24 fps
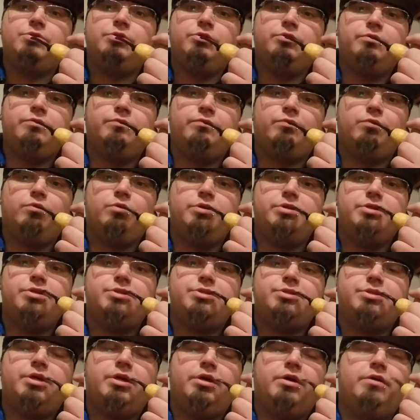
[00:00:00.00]
to afford your
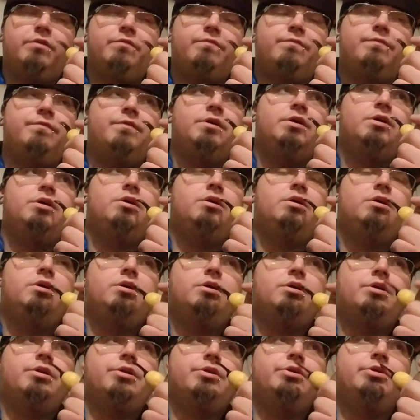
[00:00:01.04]
stuff?
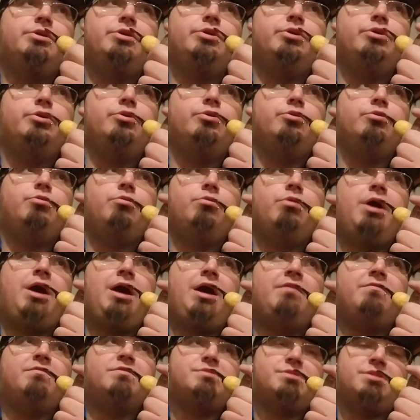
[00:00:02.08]
Do you
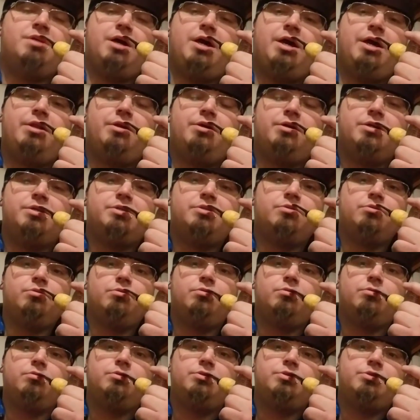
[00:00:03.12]
have a side
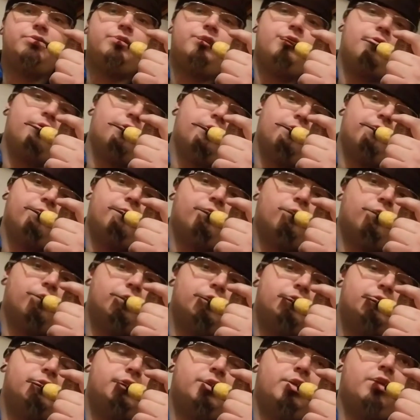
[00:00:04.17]
hustle so you can
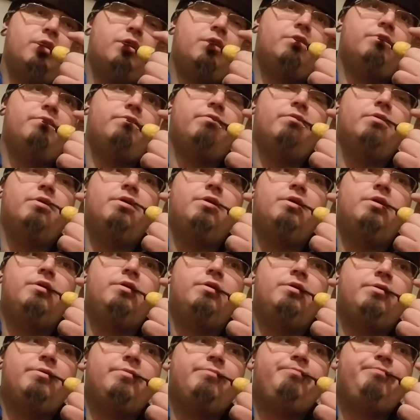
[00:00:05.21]
afford stuff?
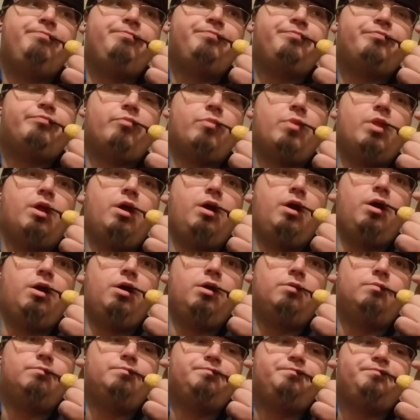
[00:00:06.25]

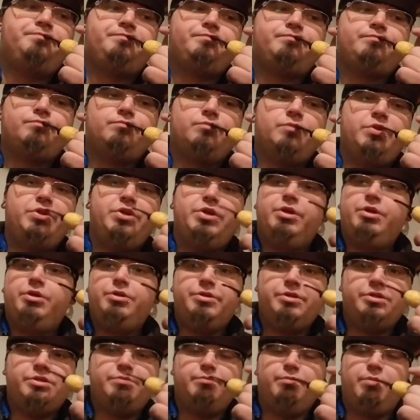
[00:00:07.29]
Um, you
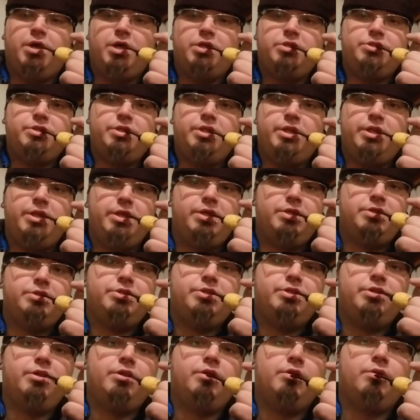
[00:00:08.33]
just budget it
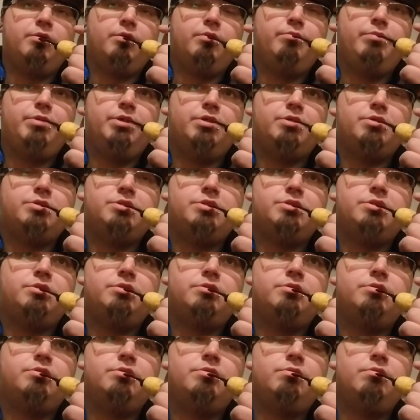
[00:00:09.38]
into your bills
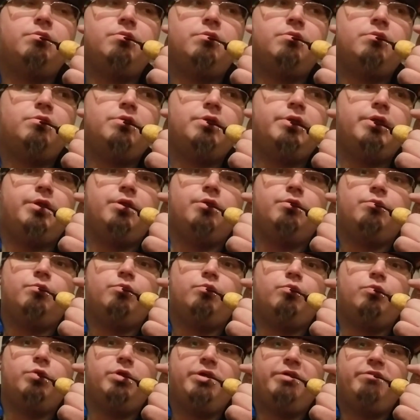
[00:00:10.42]
and, you know,
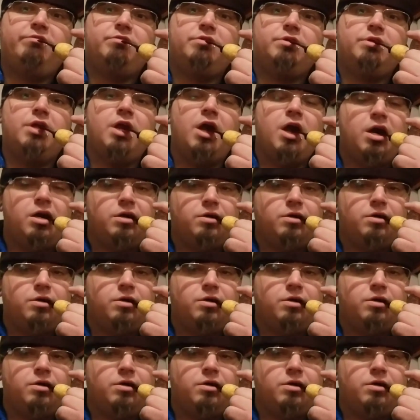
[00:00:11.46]
whatever.